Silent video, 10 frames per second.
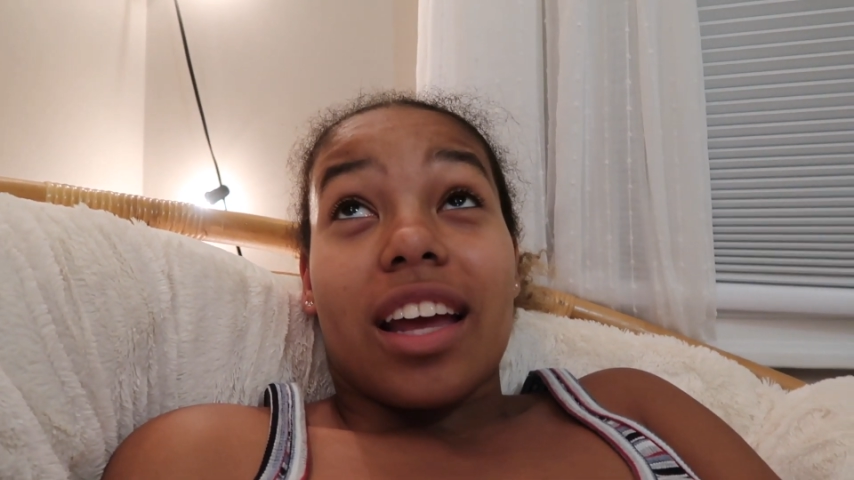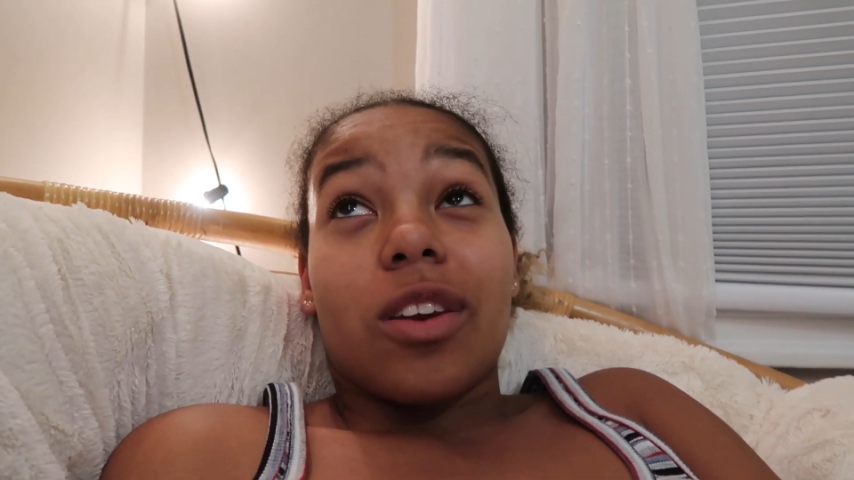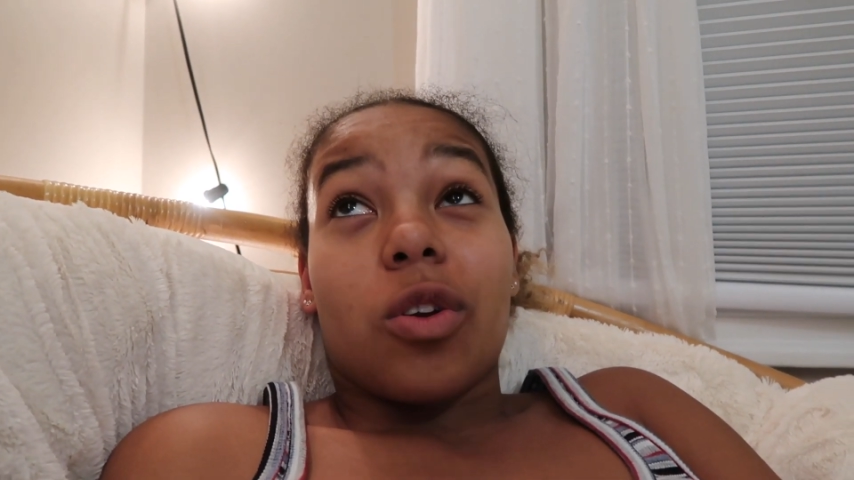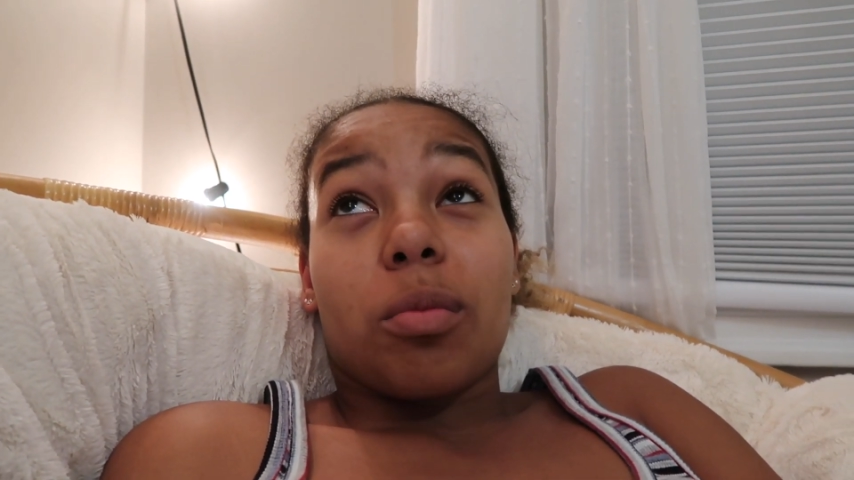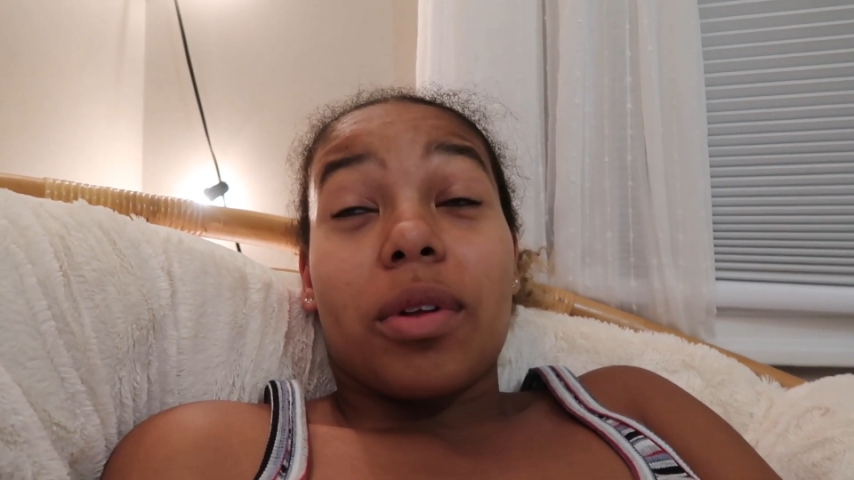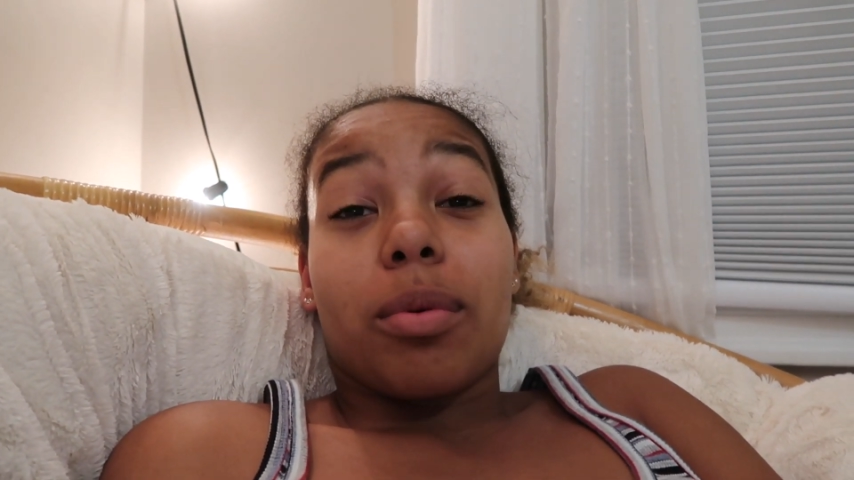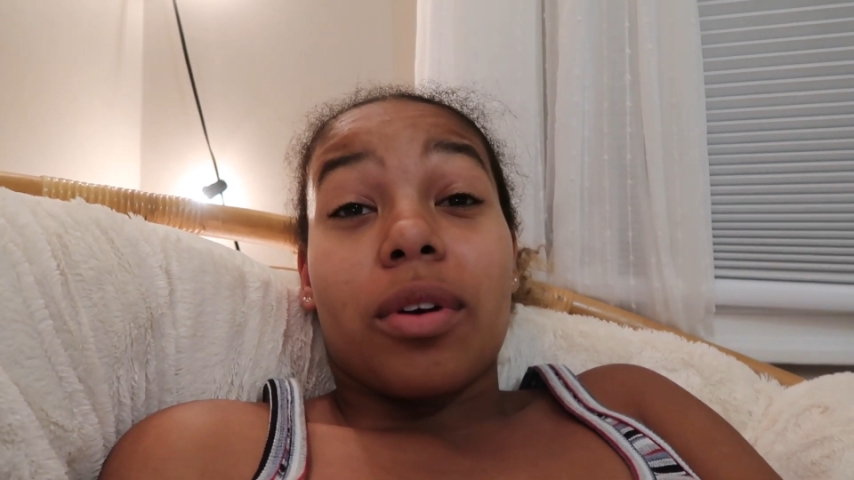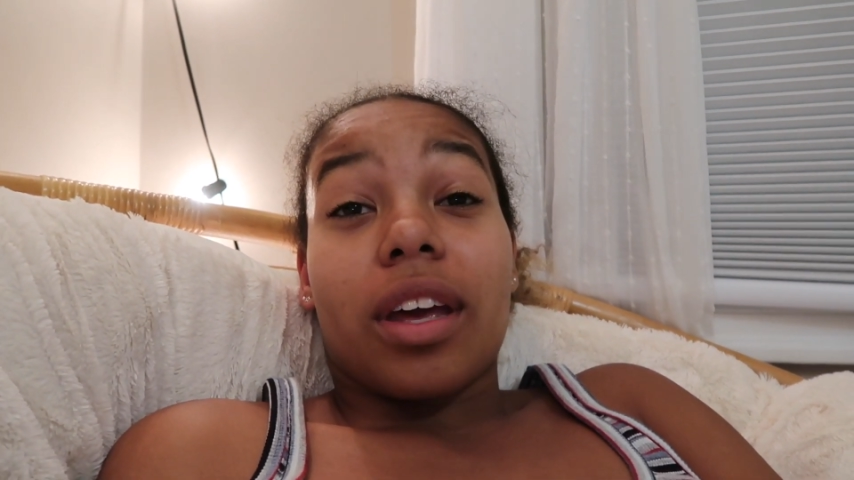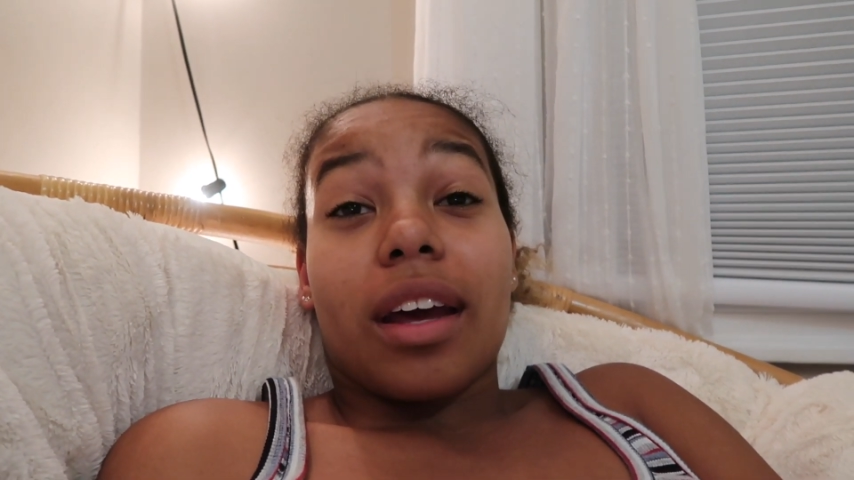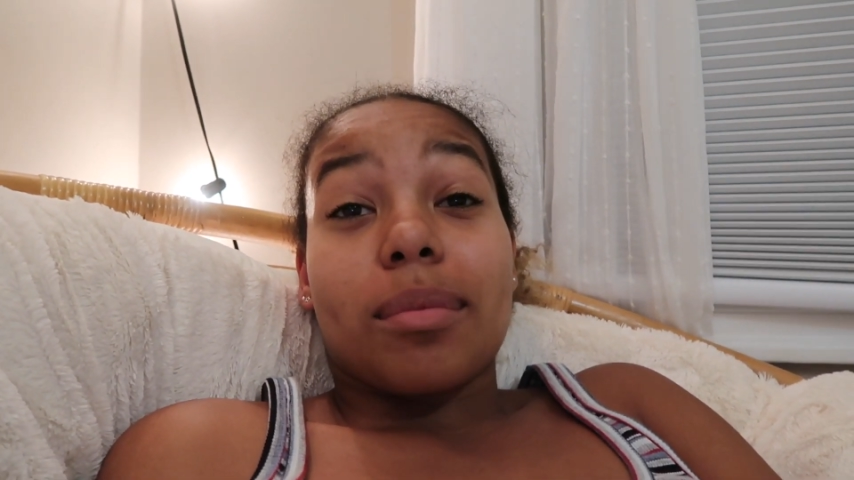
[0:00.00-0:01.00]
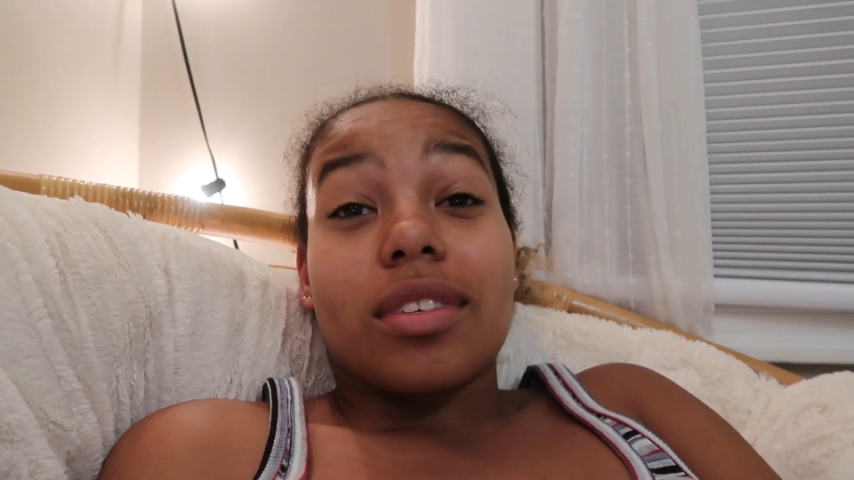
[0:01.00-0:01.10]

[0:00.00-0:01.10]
and normally boot camp